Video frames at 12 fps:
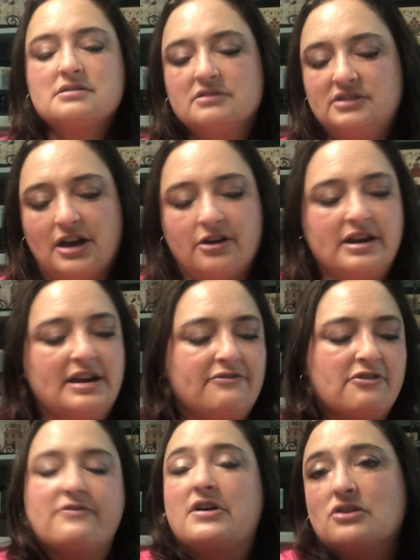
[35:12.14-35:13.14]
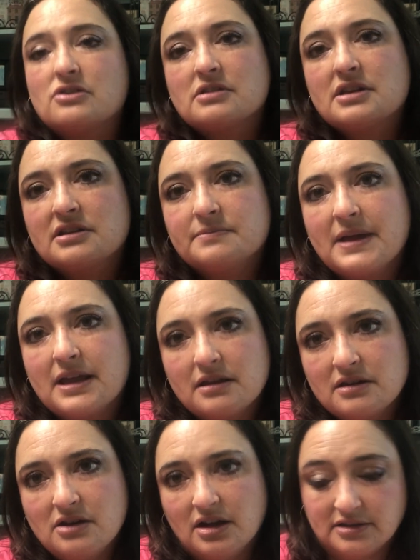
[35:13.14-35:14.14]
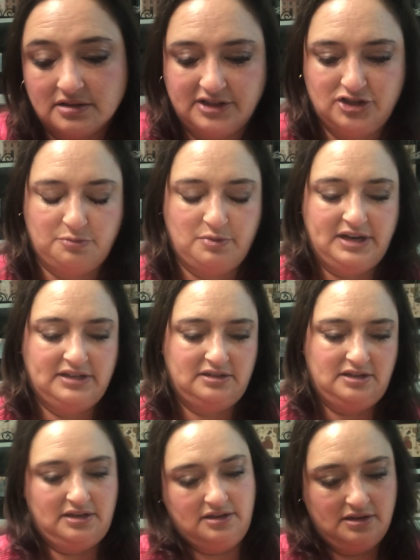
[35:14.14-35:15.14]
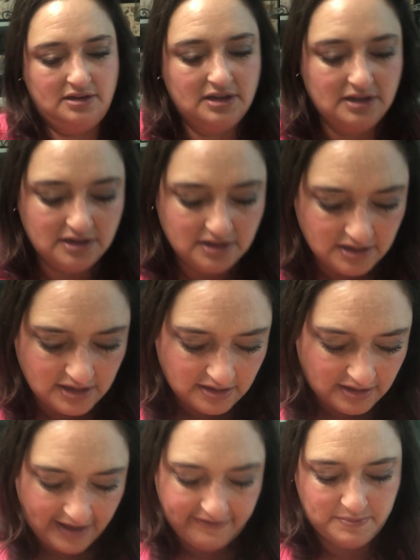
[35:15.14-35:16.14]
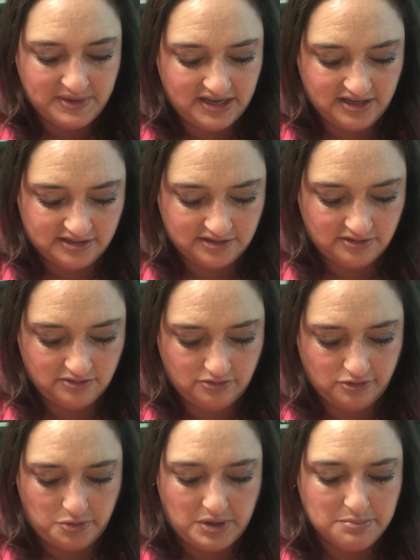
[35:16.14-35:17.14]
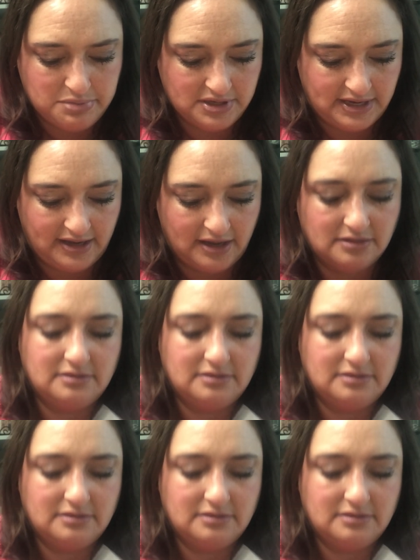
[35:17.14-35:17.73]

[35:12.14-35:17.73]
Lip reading: decorating for fall early is my consolation prize to having my kids grow up, I guess.